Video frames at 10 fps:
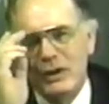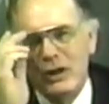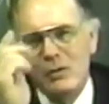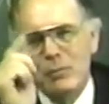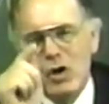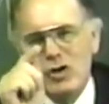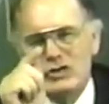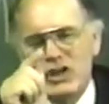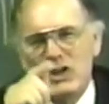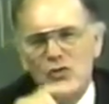Paul
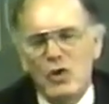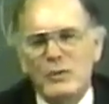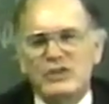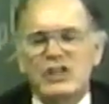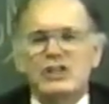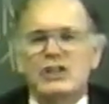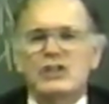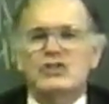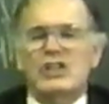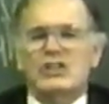said in Romans sixteen
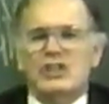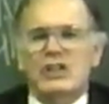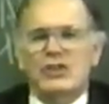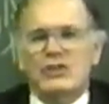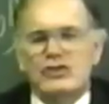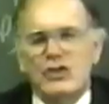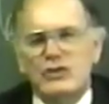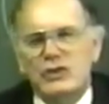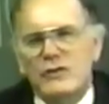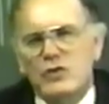sixteen, 16, The
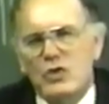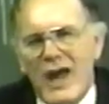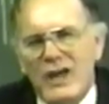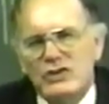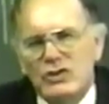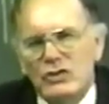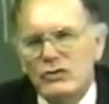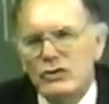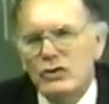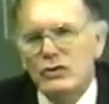churches of Christ salute
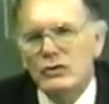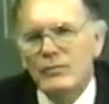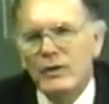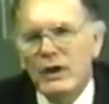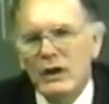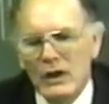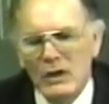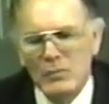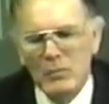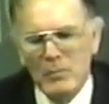you.
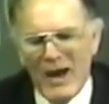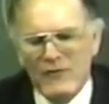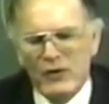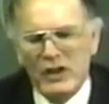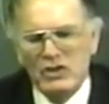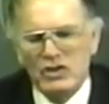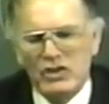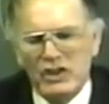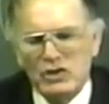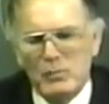My friends,
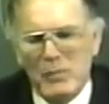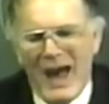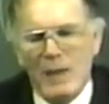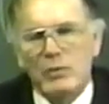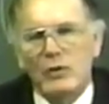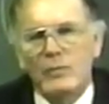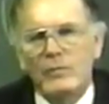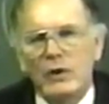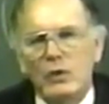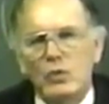this Bible
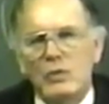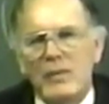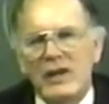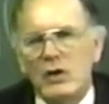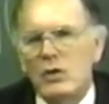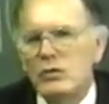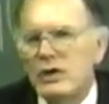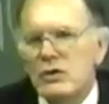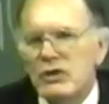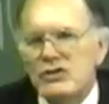will make only
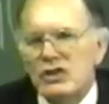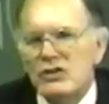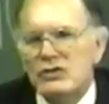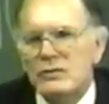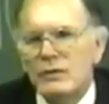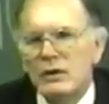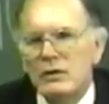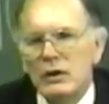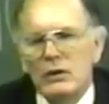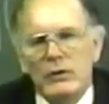Christians.
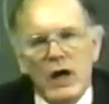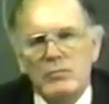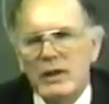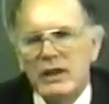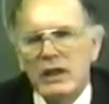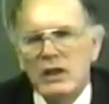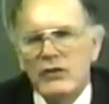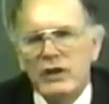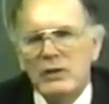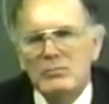It'll not make
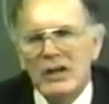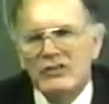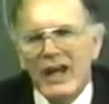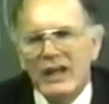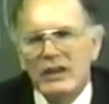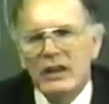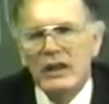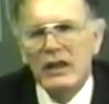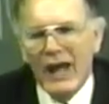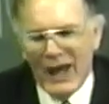anything but that.
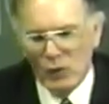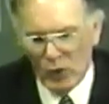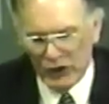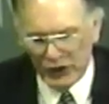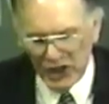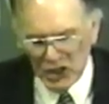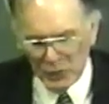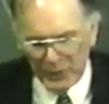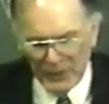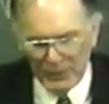And when these
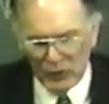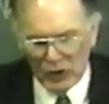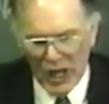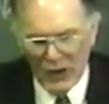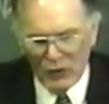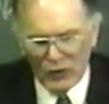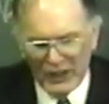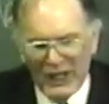people congregate